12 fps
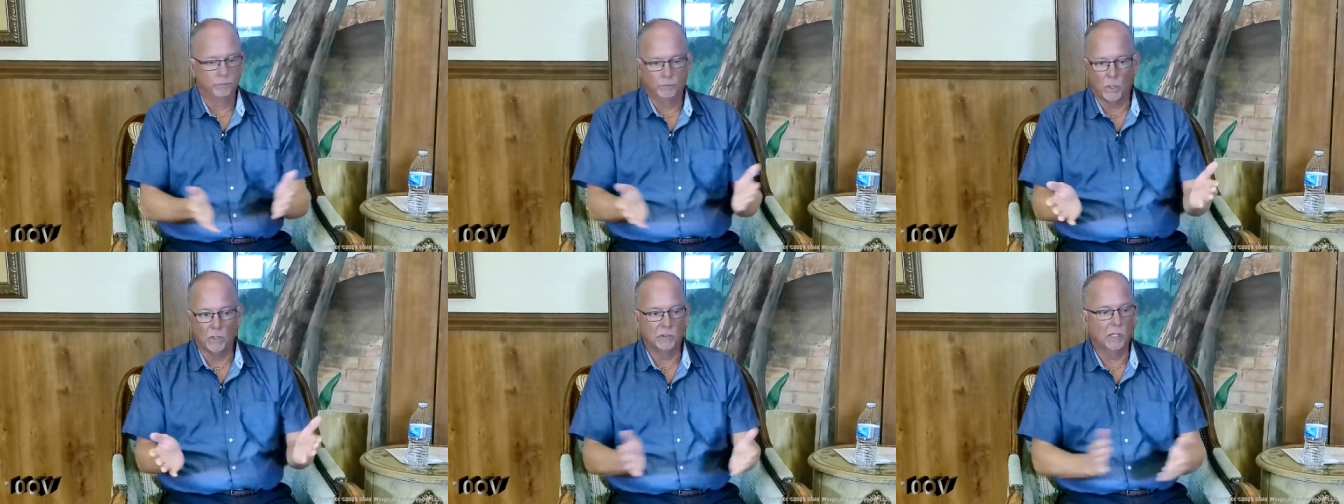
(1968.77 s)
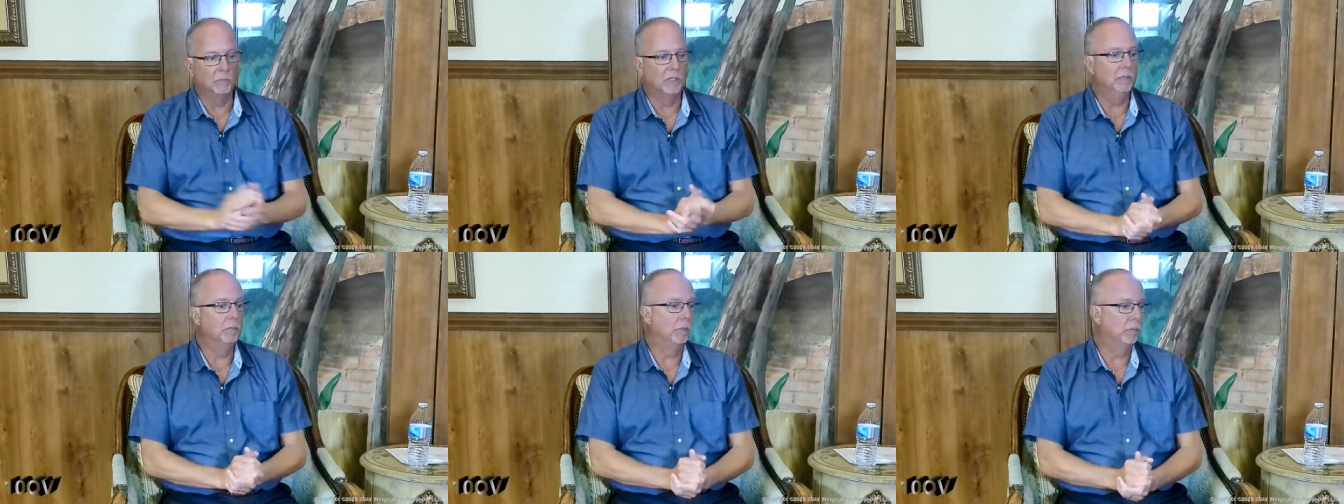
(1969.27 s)
part-time
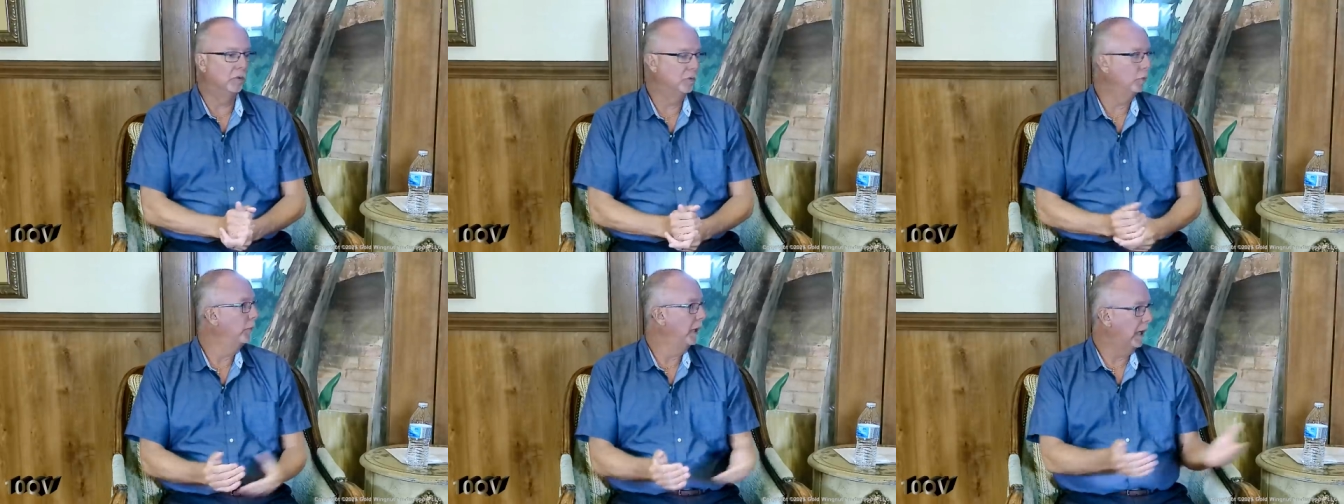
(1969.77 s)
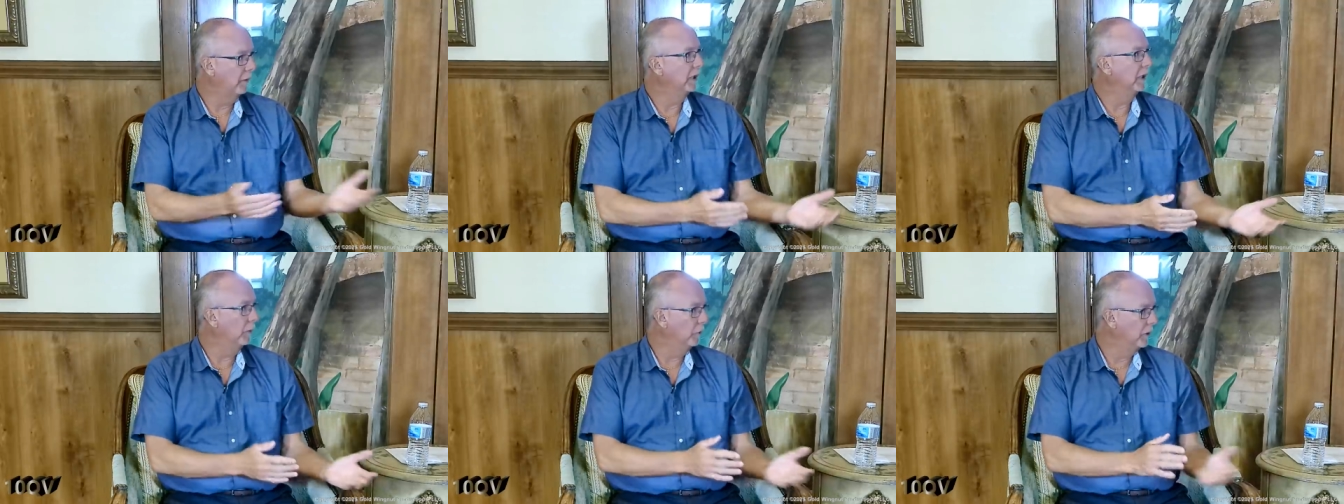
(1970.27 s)
team members who may have to
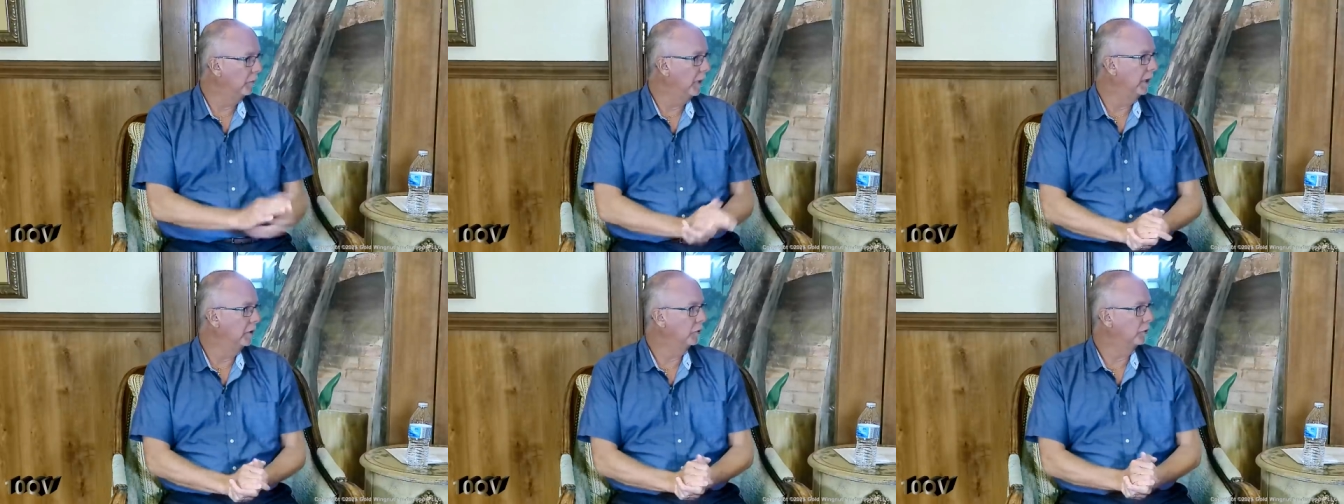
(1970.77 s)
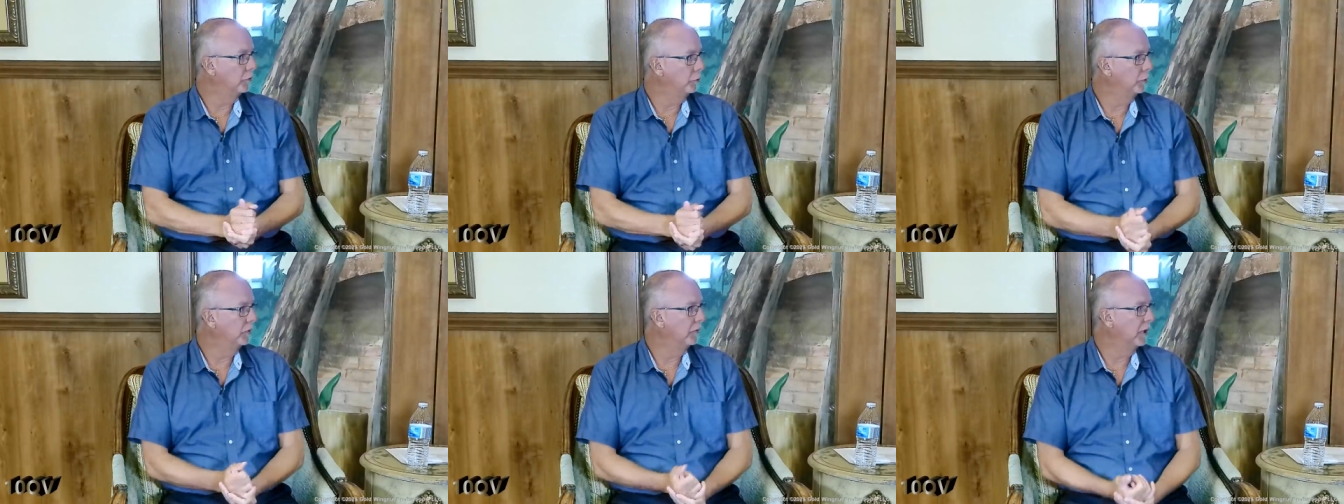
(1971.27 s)
get with the manager or
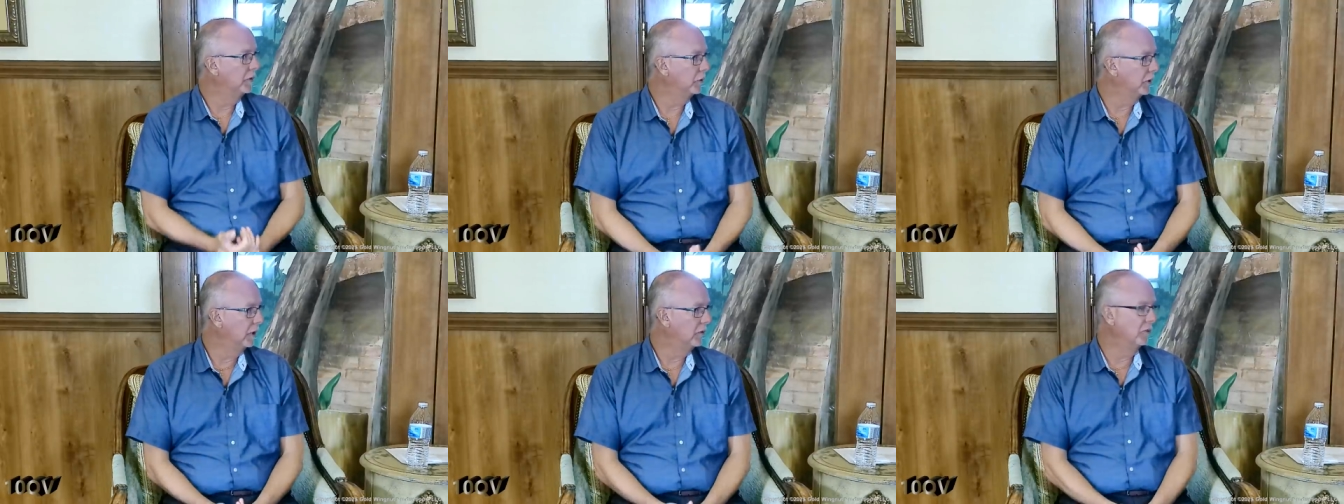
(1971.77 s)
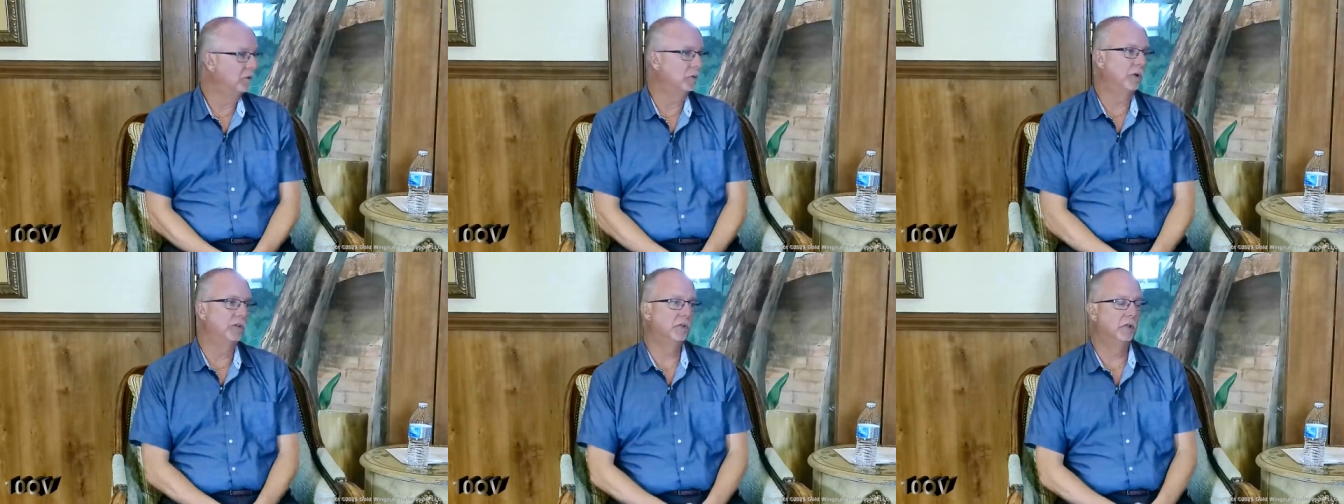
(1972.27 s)
supervisor in that
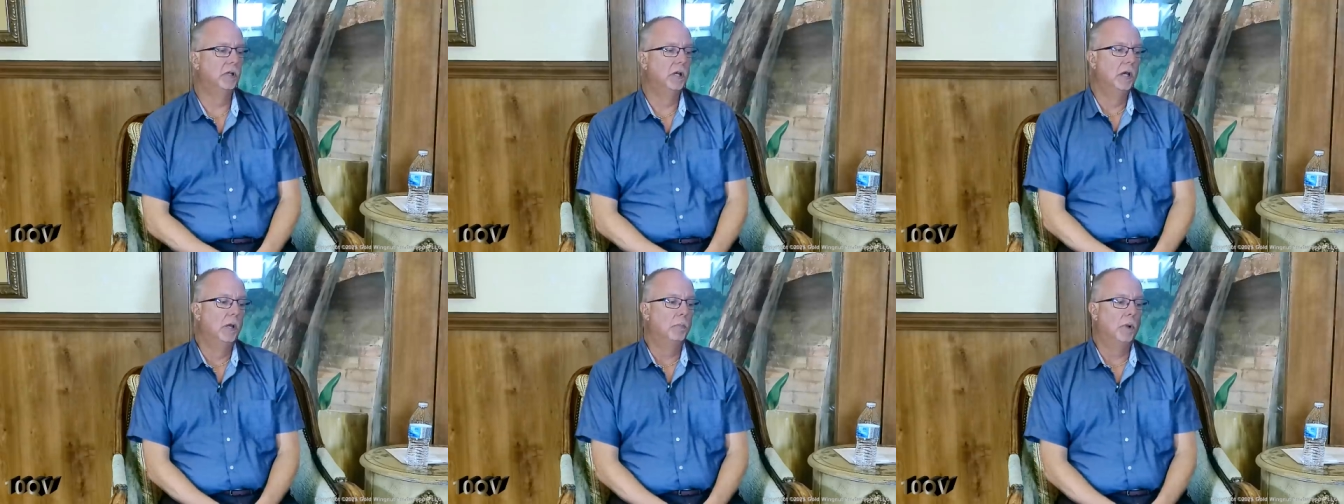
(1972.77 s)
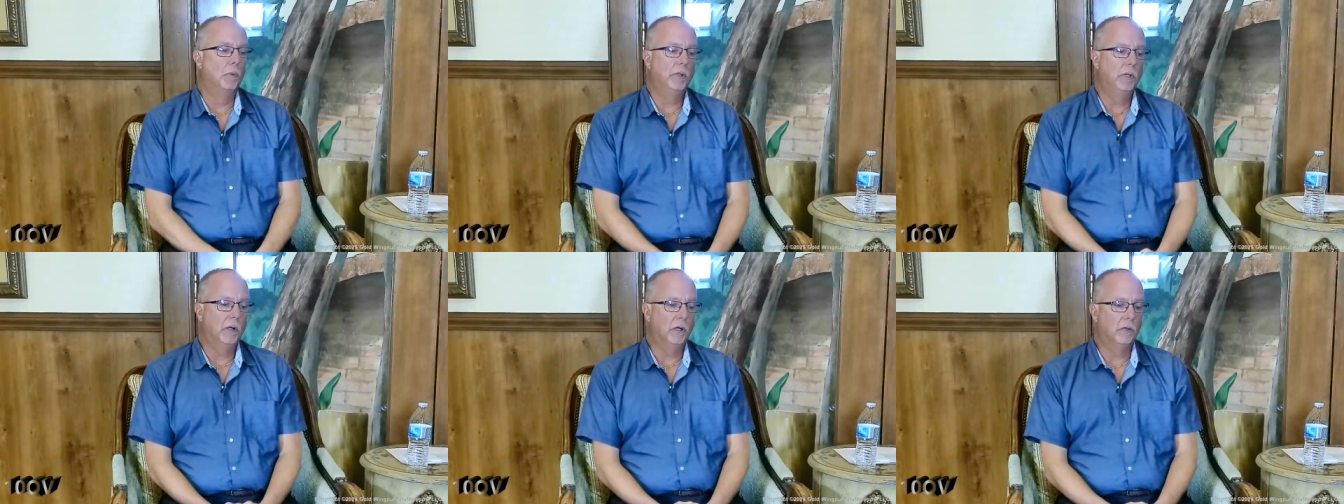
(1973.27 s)
situation. But
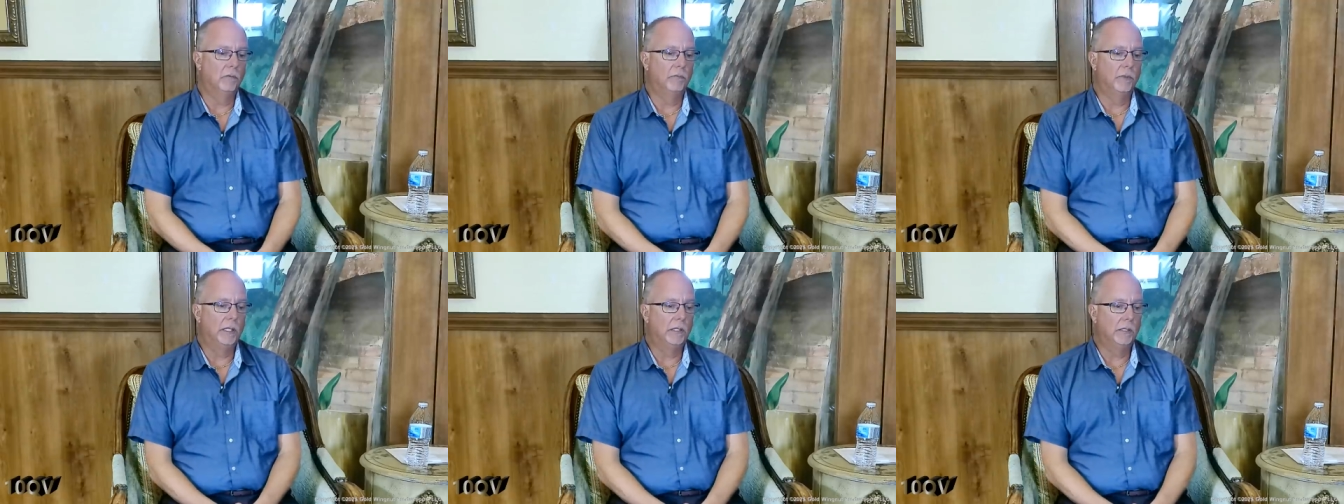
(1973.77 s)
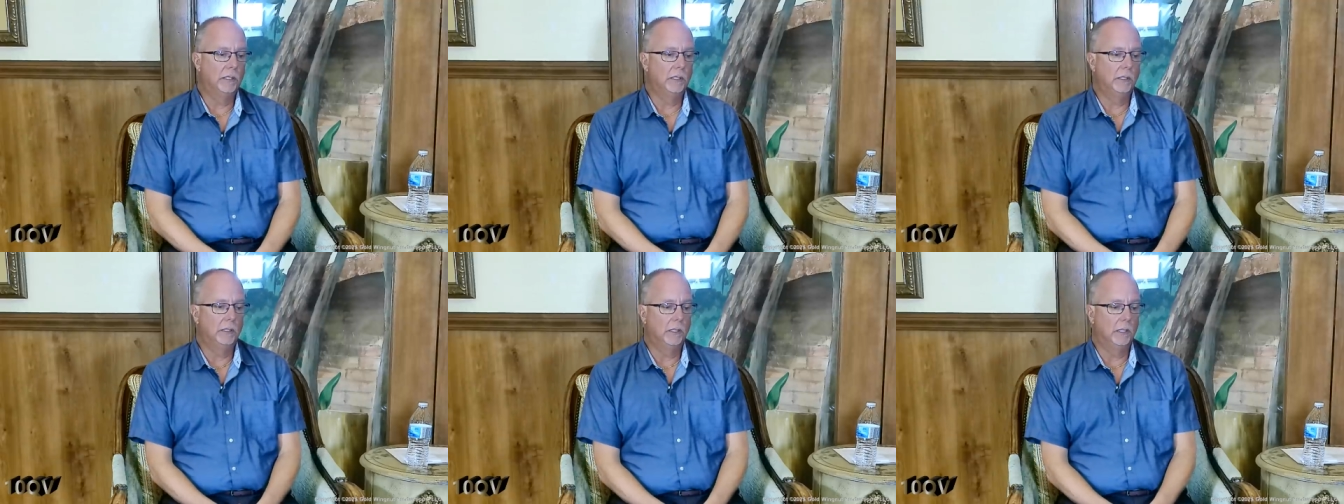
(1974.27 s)
we are very